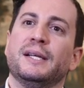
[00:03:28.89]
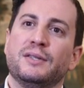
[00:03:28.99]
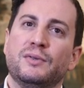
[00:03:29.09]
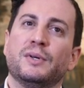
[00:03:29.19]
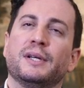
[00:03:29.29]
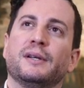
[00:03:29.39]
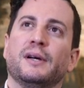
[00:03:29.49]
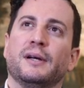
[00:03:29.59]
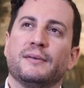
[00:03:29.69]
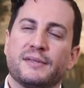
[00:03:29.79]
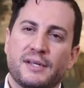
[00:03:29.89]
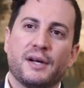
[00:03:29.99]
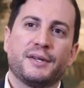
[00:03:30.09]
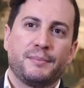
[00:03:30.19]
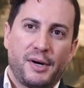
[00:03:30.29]
do a um,
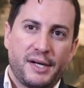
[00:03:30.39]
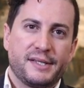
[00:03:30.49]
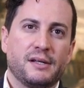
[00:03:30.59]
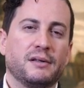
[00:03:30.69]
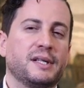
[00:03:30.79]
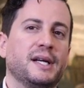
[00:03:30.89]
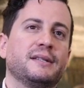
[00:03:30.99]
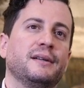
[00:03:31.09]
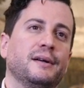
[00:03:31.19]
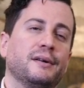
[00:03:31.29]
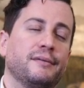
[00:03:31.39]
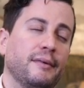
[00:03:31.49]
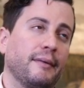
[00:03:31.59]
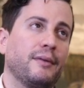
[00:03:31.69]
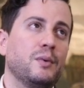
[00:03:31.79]
starting price in our catalog
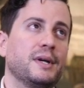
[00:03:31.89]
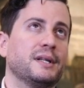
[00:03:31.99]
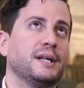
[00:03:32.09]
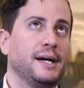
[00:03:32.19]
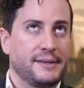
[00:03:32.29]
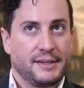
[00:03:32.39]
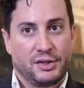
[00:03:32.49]
for 200,000.